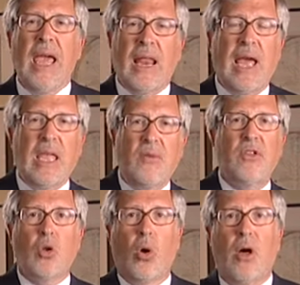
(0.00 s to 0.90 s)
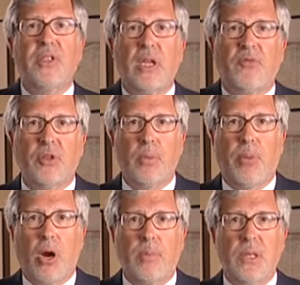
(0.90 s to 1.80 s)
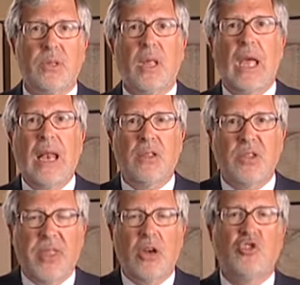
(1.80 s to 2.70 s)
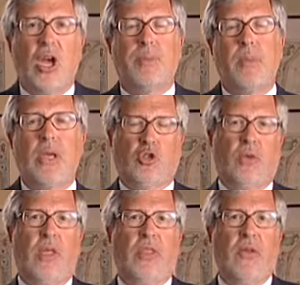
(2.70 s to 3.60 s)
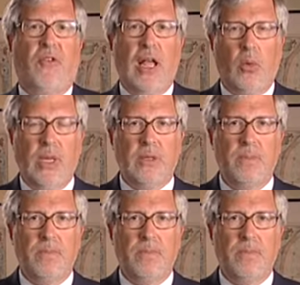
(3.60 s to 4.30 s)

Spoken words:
and I give it to all the different departments, and it's their job to make sure that they follow it.